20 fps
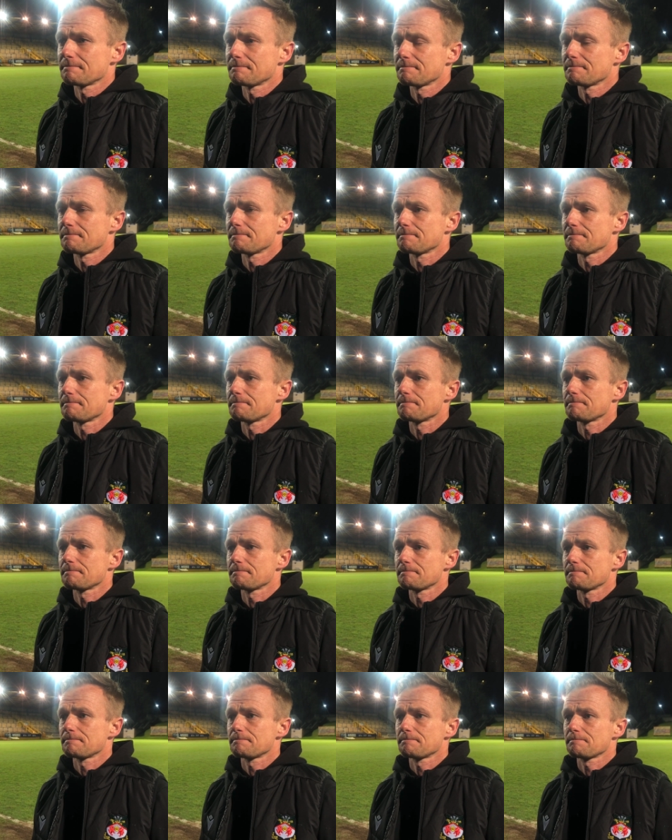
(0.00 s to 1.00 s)
How's the body
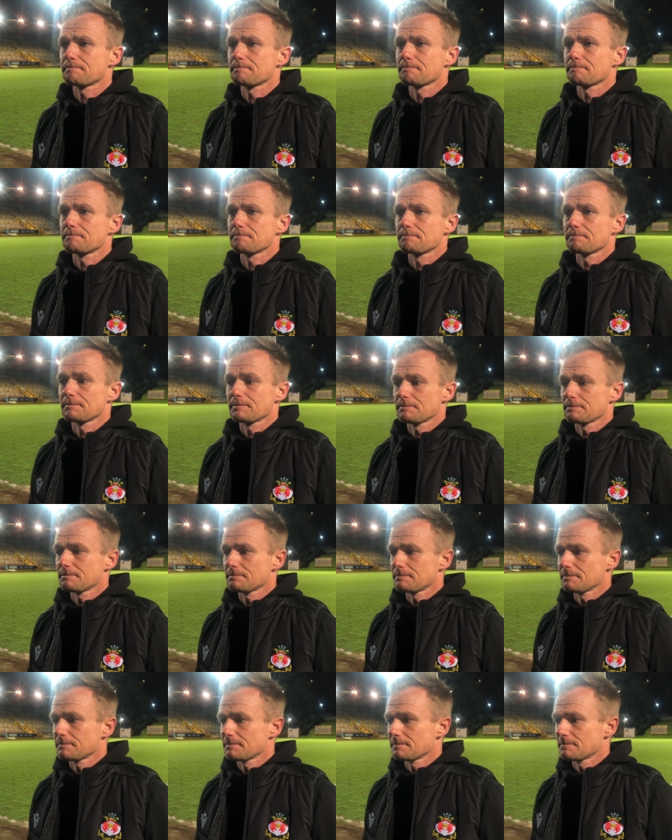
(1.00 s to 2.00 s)
count for Saturday? What
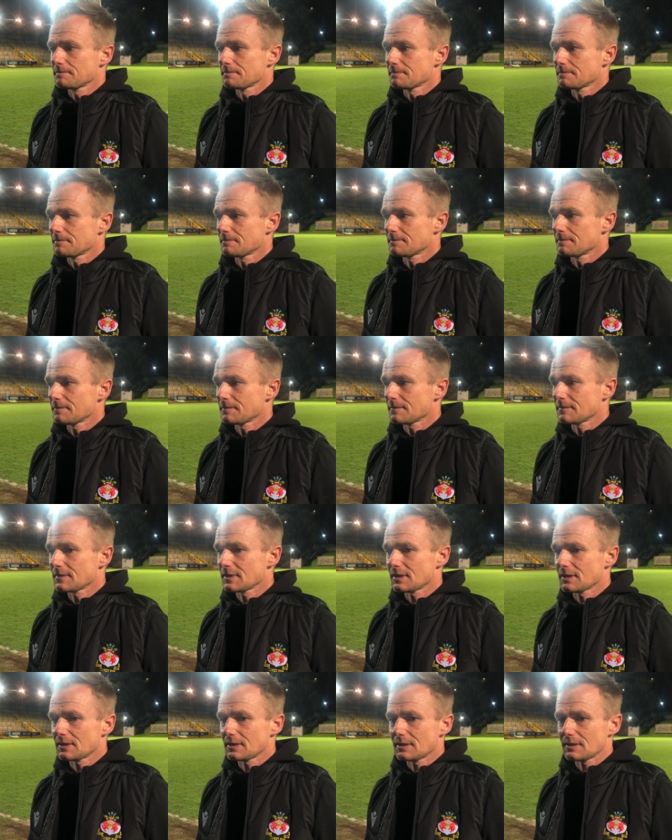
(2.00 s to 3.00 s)
sort of options are you looking at
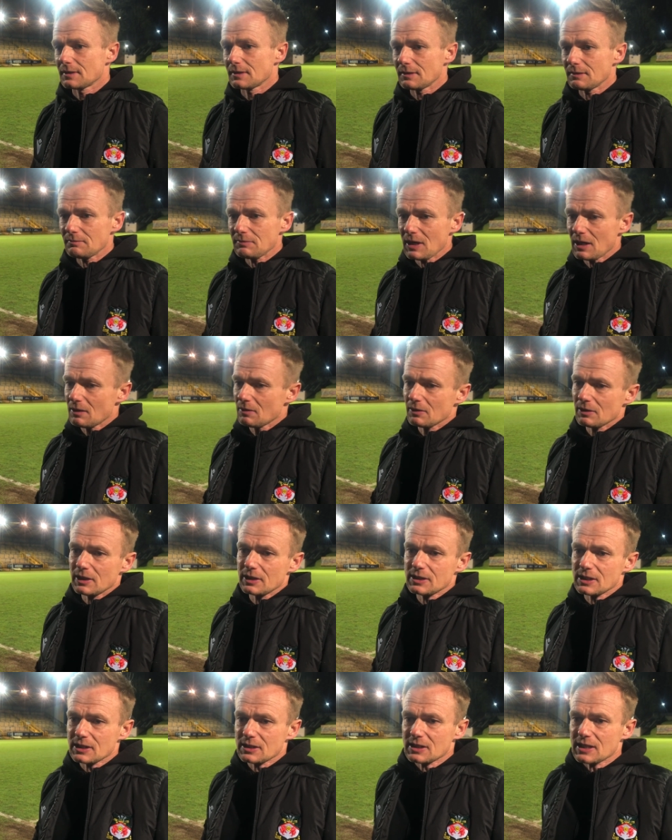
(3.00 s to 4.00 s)
for the weekend? Well,
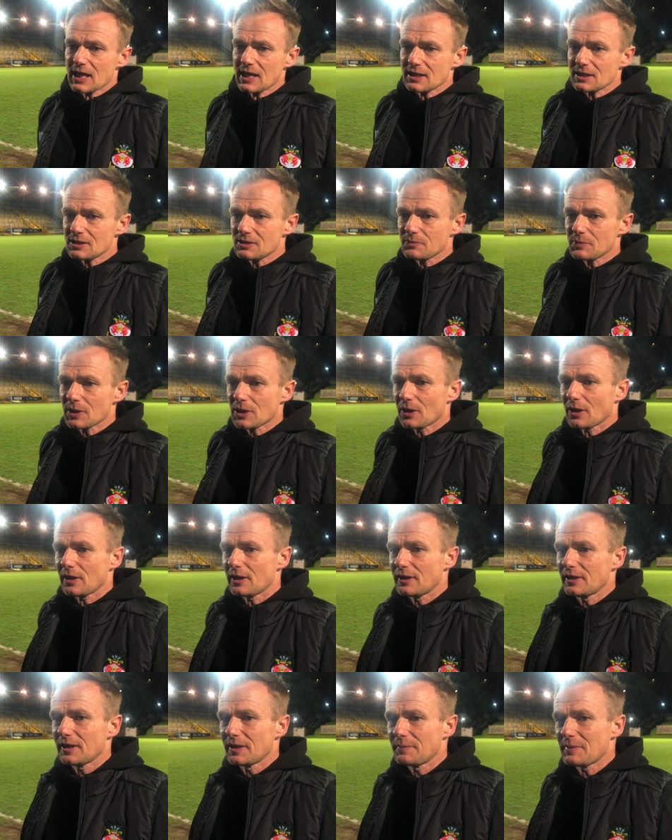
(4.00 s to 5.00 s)
as it stands, we got
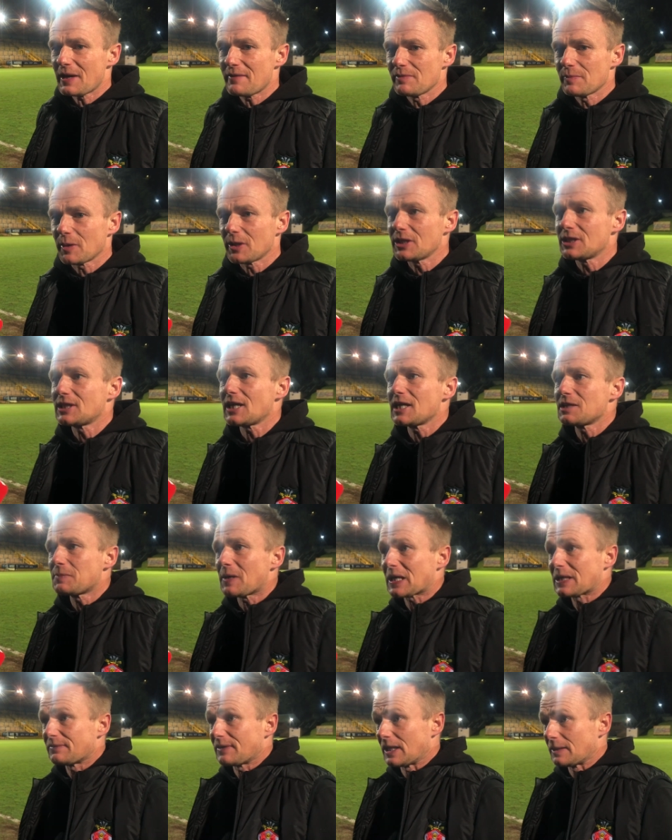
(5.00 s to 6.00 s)
um, everybody. Jay's
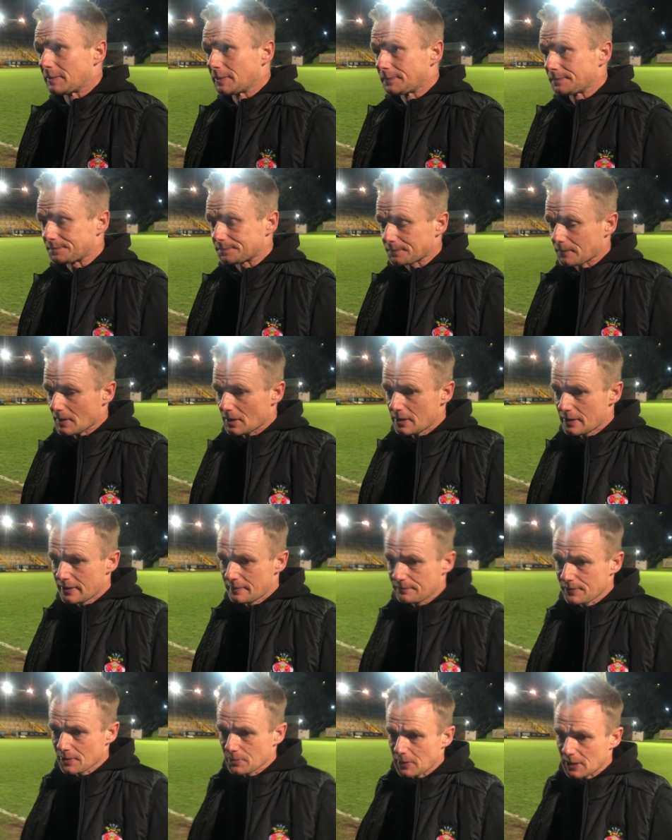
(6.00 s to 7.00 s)
back available
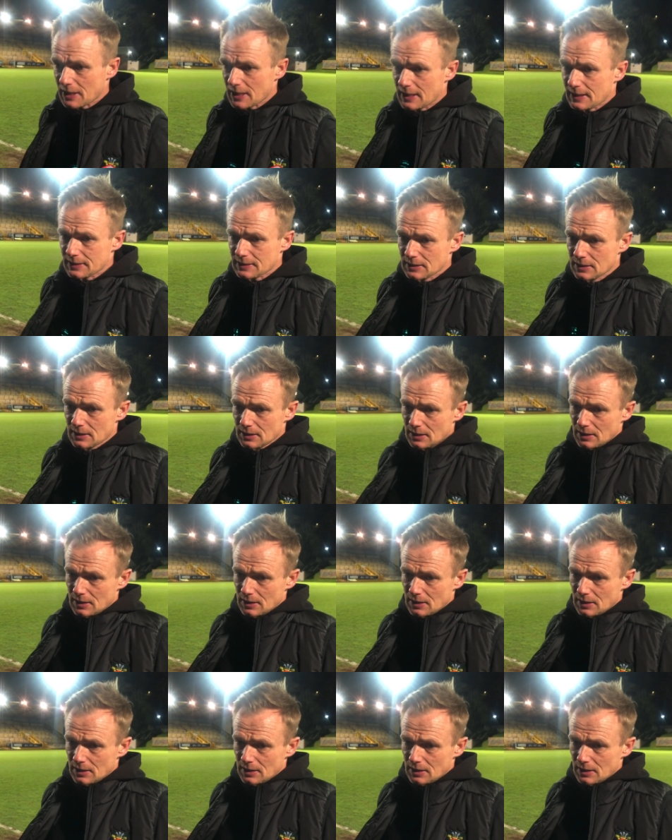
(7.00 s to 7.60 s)
um, for the weekend.